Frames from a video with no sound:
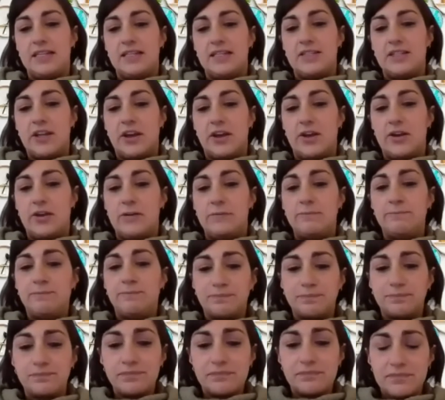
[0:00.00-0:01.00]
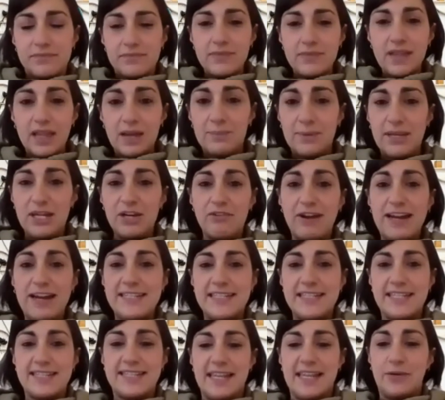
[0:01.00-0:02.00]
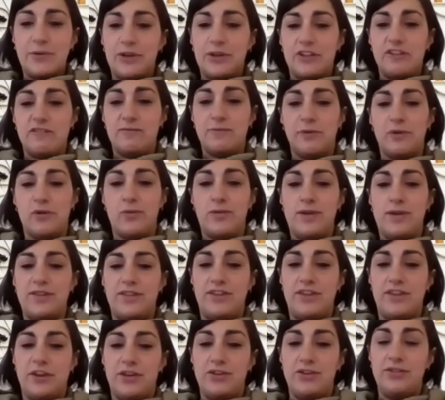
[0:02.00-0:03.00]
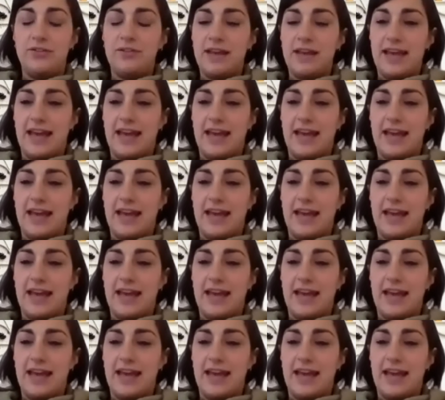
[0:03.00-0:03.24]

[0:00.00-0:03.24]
So it'd be great to see what you've brought with you,